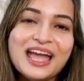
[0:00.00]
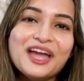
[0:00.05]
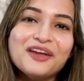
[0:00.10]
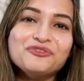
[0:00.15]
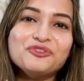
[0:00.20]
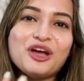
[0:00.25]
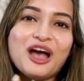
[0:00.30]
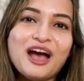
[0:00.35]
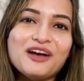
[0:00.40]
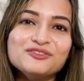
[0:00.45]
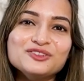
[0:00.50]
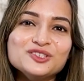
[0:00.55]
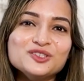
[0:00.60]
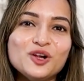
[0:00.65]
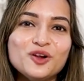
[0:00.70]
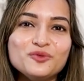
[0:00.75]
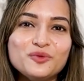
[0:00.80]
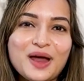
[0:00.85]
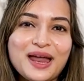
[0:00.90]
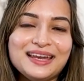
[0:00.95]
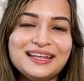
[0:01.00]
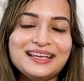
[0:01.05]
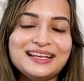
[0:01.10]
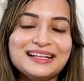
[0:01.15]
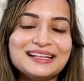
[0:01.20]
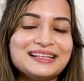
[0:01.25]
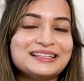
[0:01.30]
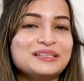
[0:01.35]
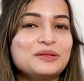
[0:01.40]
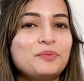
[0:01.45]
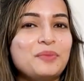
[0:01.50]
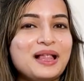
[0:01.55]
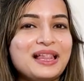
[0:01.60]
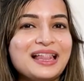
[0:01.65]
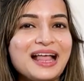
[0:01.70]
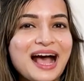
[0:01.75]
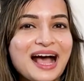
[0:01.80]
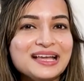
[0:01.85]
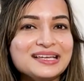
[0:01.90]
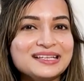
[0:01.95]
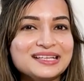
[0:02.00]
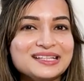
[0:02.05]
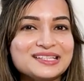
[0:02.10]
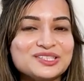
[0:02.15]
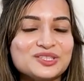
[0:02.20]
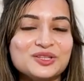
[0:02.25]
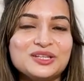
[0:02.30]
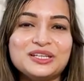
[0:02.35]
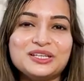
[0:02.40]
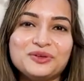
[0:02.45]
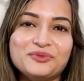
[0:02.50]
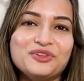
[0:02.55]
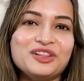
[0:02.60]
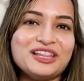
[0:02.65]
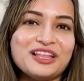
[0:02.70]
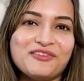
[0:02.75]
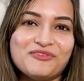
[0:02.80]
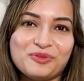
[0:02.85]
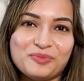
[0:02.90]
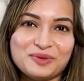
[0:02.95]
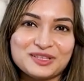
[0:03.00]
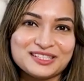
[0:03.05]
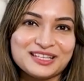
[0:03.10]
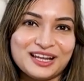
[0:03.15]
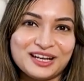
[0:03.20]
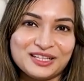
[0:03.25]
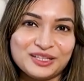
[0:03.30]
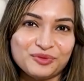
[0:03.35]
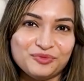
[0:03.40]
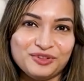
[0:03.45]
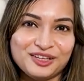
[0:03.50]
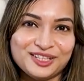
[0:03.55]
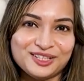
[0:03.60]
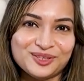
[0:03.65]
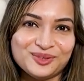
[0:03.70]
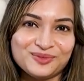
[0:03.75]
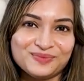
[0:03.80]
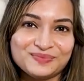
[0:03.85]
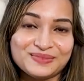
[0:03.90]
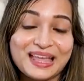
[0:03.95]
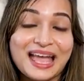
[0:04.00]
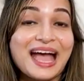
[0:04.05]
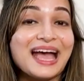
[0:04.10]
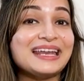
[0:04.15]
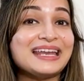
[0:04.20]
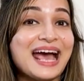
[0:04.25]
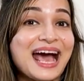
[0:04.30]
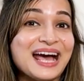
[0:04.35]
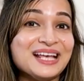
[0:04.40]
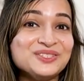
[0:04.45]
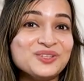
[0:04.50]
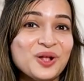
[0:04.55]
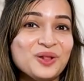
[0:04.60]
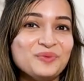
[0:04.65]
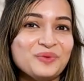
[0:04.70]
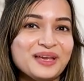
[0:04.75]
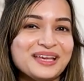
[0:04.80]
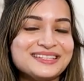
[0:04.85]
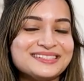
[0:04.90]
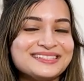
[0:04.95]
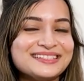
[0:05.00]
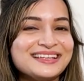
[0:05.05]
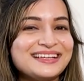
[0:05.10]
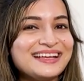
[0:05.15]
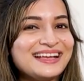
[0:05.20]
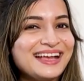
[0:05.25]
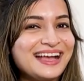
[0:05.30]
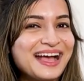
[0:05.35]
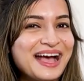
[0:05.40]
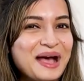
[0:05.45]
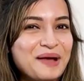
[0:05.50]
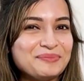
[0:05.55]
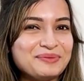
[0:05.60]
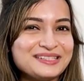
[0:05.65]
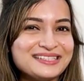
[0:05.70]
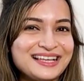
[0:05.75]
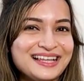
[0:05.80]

If you haven't already, click the bell icon so that you will never miss another video. And as always, happy